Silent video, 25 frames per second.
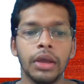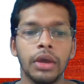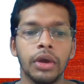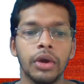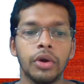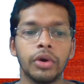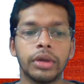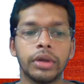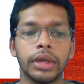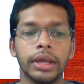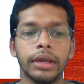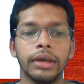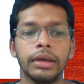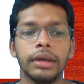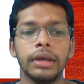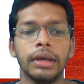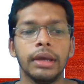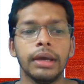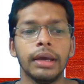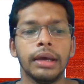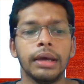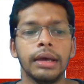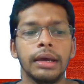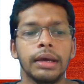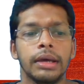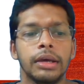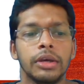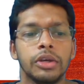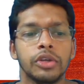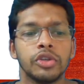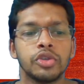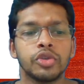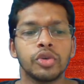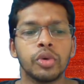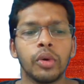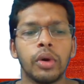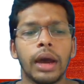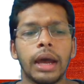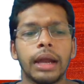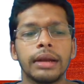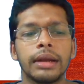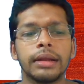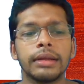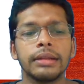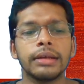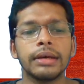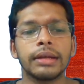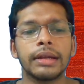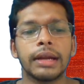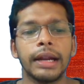Okay, so
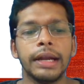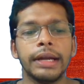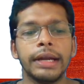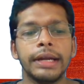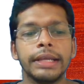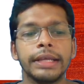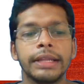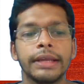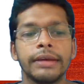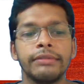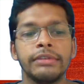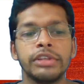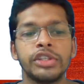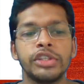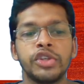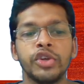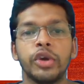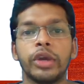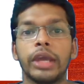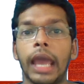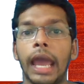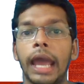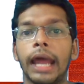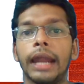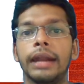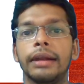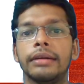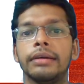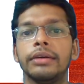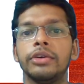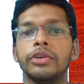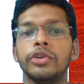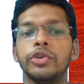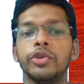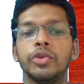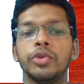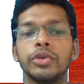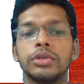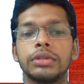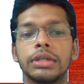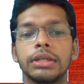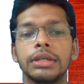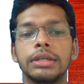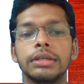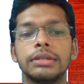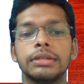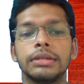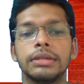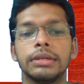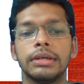another criteria which you can use
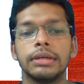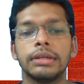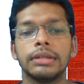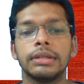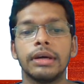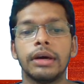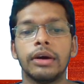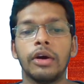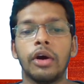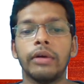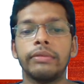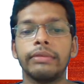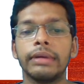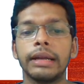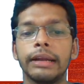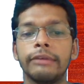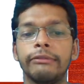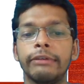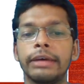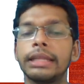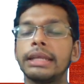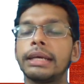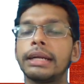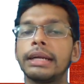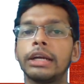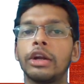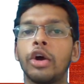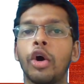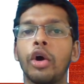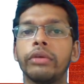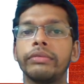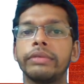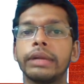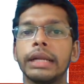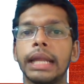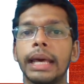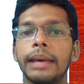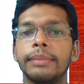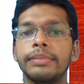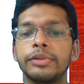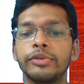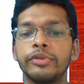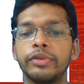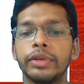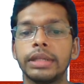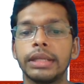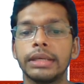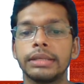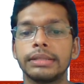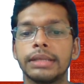is whether it overlaps
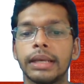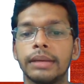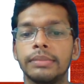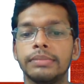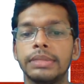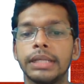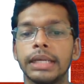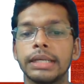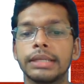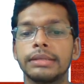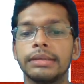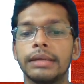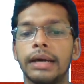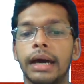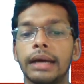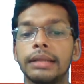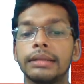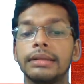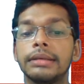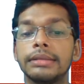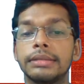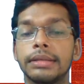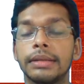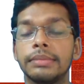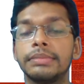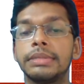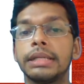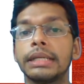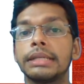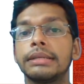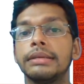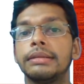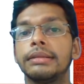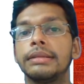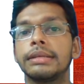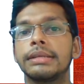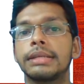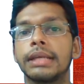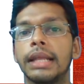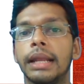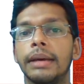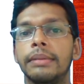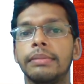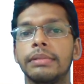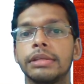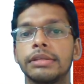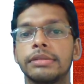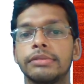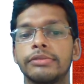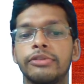with the other subjects in the
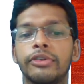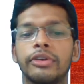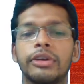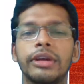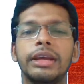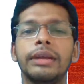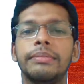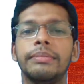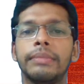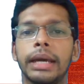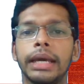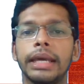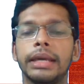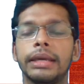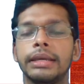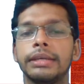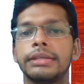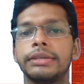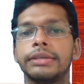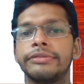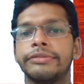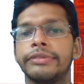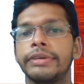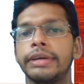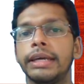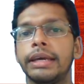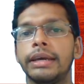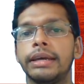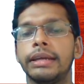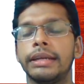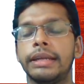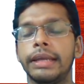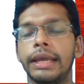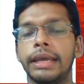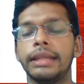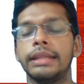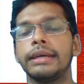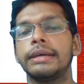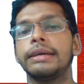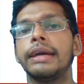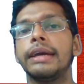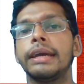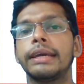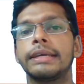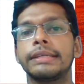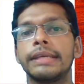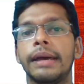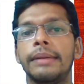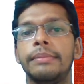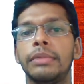syllabus. For in my case, if I take the
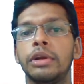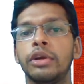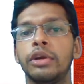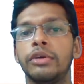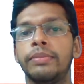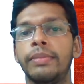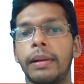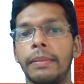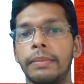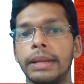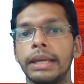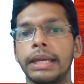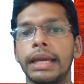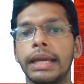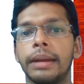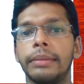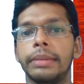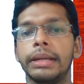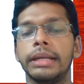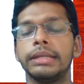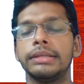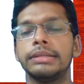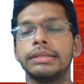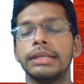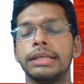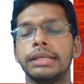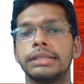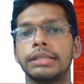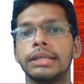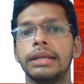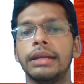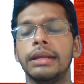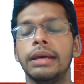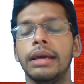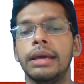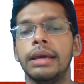example of public administration